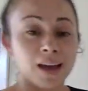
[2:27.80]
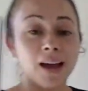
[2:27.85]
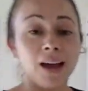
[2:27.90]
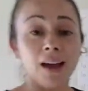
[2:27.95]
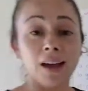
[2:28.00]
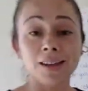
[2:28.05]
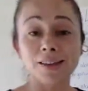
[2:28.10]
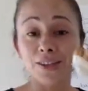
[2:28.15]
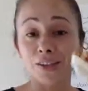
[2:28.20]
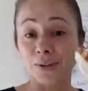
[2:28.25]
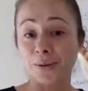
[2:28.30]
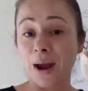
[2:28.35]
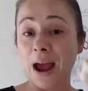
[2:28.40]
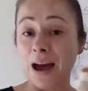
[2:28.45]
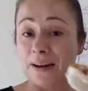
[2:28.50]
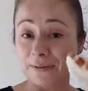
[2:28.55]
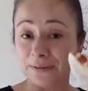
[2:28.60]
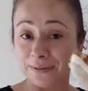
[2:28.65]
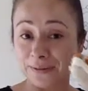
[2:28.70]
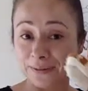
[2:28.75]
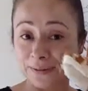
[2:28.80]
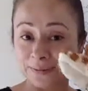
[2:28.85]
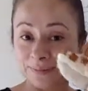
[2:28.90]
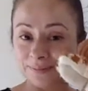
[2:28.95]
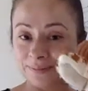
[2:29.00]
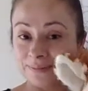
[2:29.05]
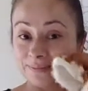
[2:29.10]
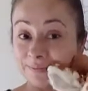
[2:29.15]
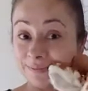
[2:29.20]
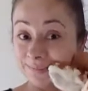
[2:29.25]
a giraffe.
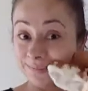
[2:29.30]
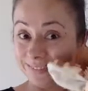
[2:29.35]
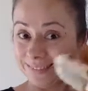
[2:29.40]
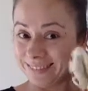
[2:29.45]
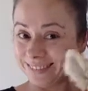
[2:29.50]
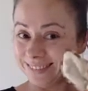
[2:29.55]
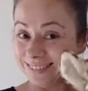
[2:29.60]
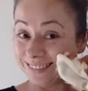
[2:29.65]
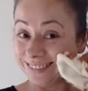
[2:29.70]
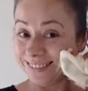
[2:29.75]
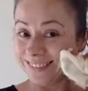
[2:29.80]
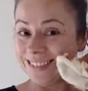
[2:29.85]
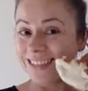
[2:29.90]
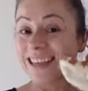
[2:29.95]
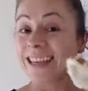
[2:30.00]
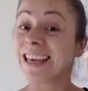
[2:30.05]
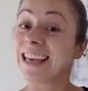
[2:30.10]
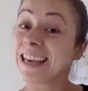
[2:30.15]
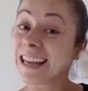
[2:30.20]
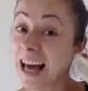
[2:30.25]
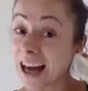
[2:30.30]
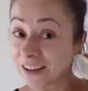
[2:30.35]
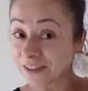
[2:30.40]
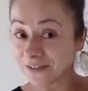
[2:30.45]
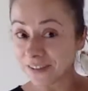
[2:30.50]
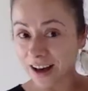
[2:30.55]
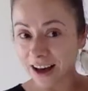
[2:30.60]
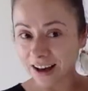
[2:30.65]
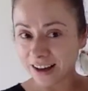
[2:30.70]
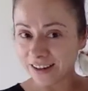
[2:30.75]

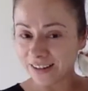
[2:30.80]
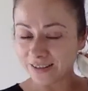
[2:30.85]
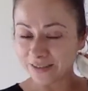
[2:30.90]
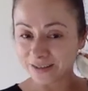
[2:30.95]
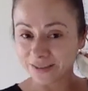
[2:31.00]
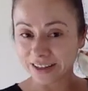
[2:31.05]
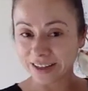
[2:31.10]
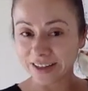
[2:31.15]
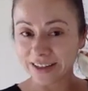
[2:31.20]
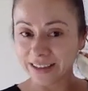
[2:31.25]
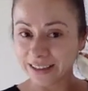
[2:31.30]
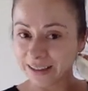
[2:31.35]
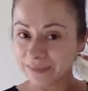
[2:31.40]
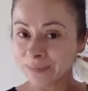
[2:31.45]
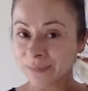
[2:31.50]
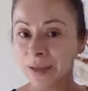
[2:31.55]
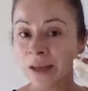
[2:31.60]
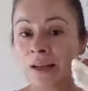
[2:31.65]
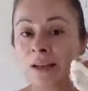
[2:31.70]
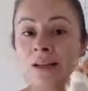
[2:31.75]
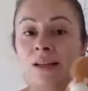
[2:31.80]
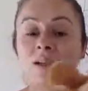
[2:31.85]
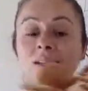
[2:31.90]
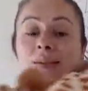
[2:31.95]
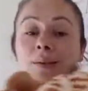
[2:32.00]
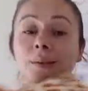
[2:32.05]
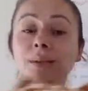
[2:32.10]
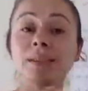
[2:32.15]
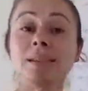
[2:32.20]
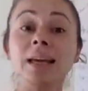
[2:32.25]
Jirafa, right?
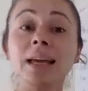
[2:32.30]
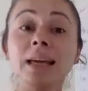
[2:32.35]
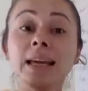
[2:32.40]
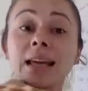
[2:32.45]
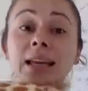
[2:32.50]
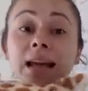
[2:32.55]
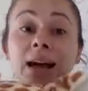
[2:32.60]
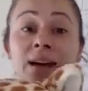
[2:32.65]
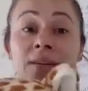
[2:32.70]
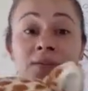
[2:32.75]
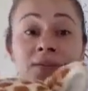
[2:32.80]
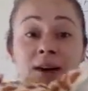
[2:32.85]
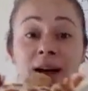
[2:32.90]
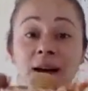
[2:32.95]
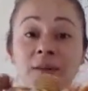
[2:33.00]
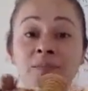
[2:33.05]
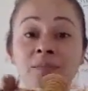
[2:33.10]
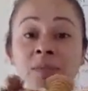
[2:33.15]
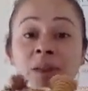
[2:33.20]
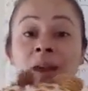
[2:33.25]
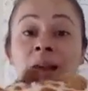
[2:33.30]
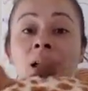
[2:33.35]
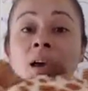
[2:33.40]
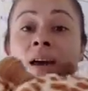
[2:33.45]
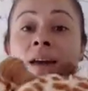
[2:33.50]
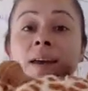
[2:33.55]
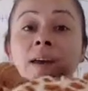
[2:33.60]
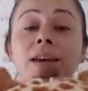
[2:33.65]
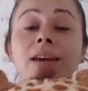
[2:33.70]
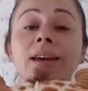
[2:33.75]
So it's a jirafa.
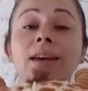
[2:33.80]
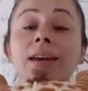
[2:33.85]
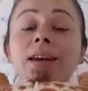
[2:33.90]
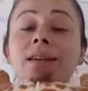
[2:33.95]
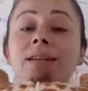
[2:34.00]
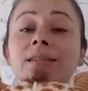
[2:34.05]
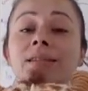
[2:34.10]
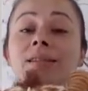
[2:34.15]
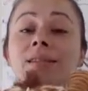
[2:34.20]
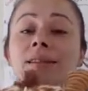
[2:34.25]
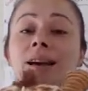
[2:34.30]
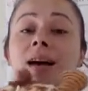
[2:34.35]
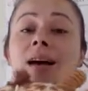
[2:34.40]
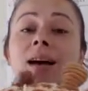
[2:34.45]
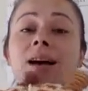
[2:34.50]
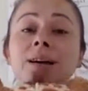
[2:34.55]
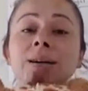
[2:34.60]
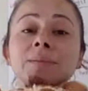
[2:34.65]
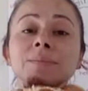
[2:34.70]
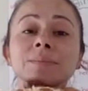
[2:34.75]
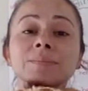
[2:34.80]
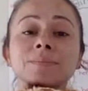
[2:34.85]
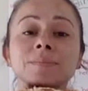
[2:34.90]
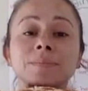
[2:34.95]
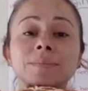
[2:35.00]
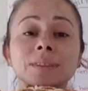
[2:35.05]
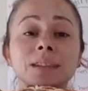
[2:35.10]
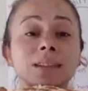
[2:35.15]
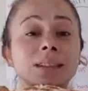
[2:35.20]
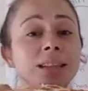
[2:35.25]
And
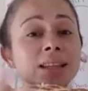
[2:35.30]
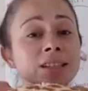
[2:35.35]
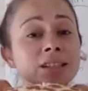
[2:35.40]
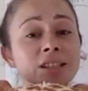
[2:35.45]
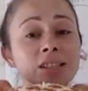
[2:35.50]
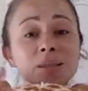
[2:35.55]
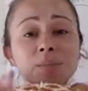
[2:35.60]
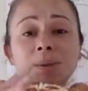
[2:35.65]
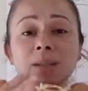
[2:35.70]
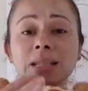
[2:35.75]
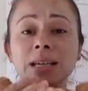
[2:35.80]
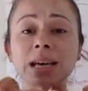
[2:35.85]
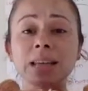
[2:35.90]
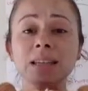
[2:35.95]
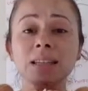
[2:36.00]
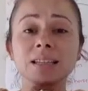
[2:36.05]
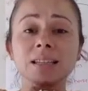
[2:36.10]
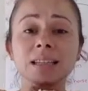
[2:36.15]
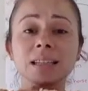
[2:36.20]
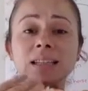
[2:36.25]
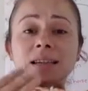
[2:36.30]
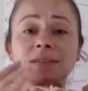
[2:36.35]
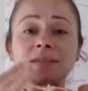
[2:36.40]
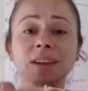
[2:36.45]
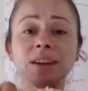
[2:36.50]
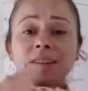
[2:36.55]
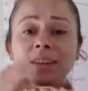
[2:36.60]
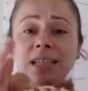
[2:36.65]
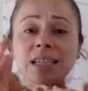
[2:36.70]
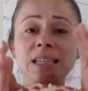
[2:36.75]
let's just pretend this is a
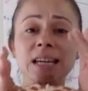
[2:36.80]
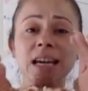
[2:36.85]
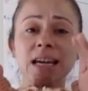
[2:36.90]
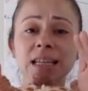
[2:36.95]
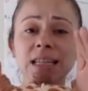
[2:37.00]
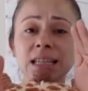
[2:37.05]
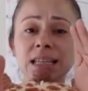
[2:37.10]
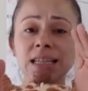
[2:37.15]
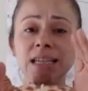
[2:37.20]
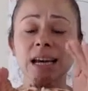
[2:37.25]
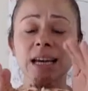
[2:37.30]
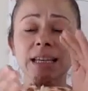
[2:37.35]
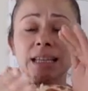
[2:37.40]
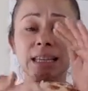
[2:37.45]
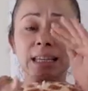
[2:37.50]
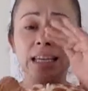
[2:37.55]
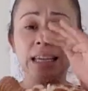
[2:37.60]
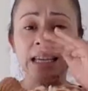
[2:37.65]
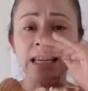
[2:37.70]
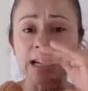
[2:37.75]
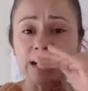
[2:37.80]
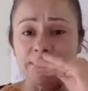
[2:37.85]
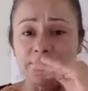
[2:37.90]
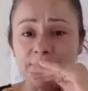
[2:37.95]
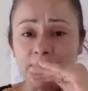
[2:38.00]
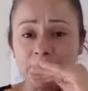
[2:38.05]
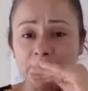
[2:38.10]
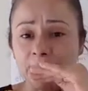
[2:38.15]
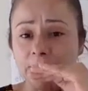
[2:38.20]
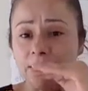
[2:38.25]
very tiny
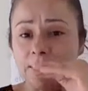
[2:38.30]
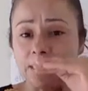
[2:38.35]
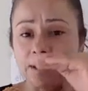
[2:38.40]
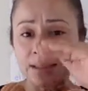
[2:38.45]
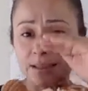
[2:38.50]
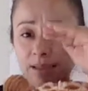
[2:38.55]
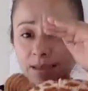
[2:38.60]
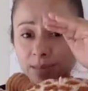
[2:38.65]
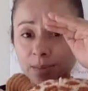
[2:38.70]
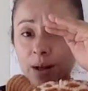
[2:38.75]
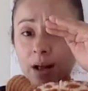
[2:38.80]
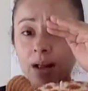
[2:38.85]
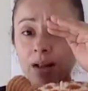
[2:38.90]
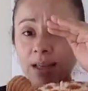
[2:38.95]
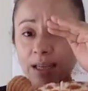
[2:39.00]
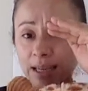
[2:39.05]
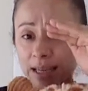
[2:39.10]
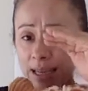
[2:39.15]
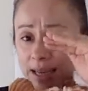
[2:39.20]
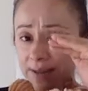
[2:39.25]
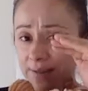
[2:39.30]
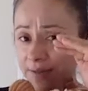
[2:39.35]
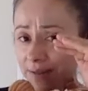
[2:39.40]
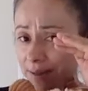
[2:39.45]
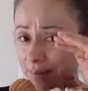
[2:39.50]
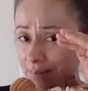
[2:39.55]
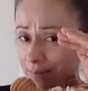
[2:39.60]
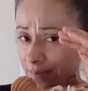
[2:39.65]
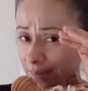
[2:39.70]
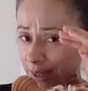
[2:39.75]
jirafa, a small jirafa,
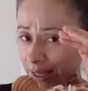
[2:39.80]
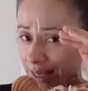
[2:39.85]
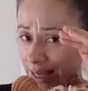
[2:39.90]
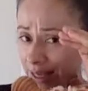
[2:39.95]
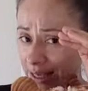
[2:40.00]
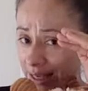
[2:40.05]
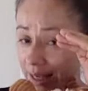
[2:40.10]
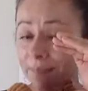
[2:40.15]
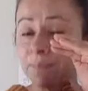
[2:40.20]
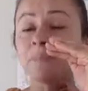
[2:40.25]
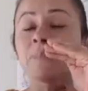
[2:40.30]
pequeña.